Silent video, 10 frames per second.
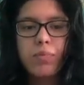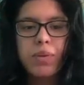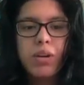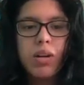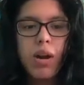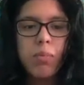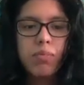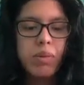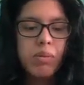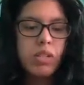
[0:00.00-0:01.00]
I don't know.
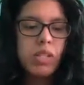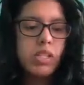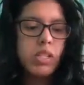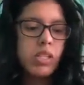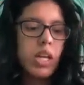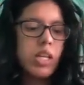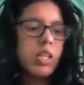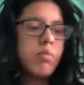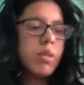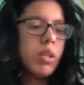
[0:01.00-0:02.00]
I'm gonna taste test the
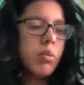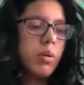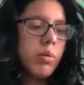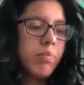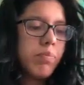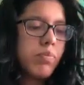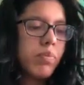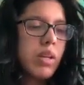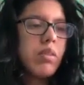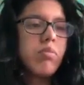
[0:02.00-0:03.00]
candy a little bit.
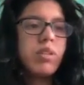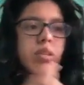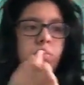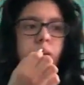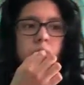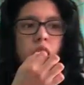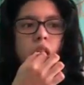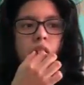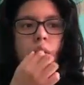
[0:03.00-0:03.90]
I'll keep the book apart.